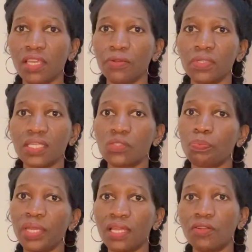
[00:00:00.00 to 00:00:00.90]
you just
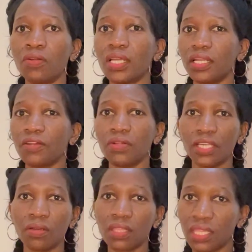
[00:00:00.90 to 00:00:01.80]
spend on the
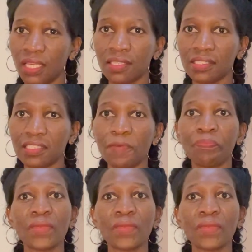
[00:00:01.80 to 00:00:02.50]
little things.